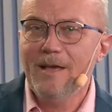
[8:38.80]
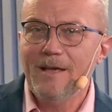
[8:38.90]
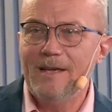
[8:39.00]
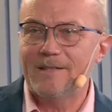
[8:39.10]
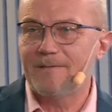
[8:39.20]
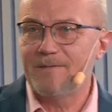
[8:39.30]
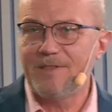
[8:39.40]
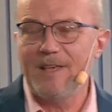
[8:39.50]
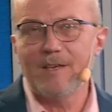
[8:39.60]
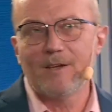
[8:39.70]
Yes,
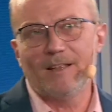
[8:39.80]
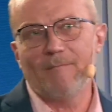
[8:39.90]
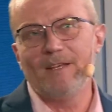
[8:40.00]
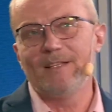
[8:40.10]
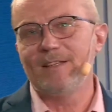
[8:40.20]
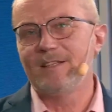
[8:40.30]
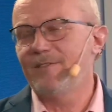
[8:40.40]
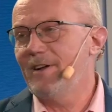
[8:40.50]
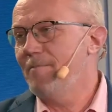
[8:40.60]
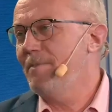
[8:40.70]
thank you. I mean, it's a
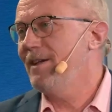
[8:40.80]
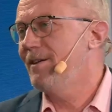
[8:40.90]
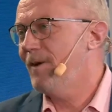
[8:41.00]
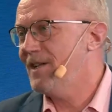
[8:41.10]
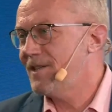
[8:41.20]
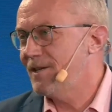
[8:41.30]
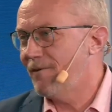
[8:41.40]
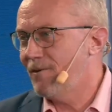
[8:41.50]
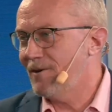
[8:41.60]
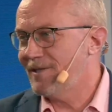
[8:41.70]
very big question, of
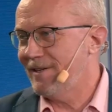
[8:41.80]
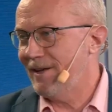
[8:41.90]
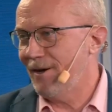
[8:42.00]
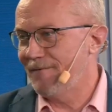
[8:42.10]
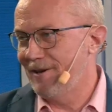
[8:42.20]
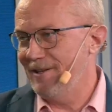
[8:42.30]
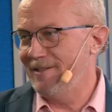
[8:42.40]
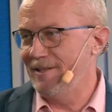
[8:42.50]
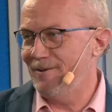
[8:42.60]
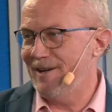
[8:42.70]
course. And after
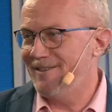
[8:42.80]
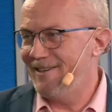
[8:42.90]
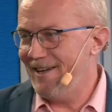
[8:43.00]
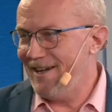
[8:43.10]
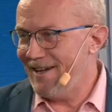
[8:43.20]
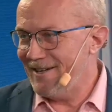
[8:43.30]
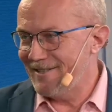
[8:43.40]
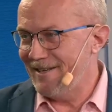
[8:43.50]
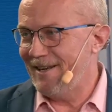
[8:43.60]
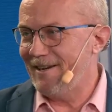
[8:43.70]
listening to Andreas,
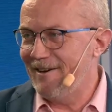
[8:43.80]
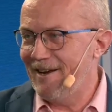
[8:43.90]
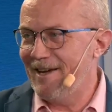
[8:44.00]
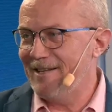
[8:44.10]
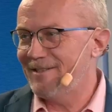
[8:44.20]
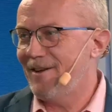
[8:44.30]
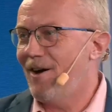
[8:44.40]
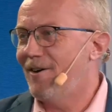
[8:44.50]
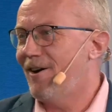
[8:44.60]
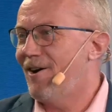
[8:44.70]
and I realize
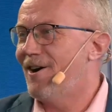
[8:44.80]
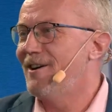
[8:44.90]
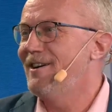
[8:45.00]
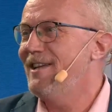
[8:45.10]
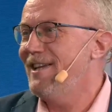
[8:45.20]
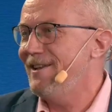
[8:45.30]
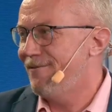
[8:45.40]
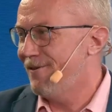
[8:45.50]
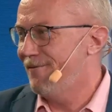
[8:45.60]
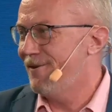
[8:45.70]
our need
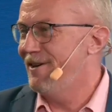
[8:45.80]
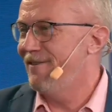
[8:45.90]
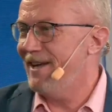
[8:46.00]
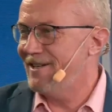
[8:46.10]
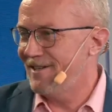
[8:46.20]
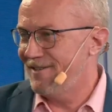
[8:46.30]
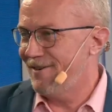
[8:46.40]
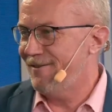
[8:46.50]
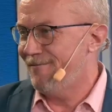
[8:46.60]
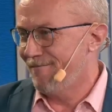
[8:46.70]
for innovations
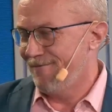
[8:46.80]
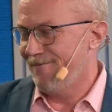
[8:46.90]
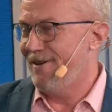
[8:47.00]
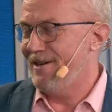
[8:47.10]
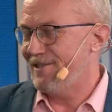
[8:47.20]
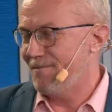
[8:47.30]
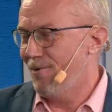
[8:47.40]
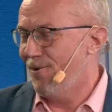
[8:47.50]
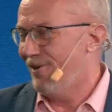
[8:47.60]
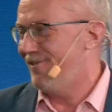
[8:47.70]
are very
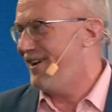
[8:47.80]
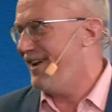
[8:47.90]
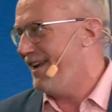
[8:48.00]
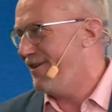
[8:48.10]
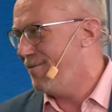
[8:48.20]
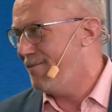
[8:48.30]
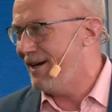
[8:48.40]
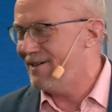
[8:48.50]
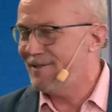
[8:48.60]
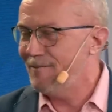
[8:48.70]
small, really, in
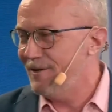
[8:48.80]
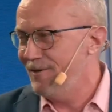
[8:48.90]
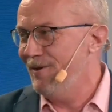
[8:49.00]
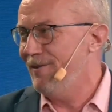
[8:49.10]
comparison. We're doing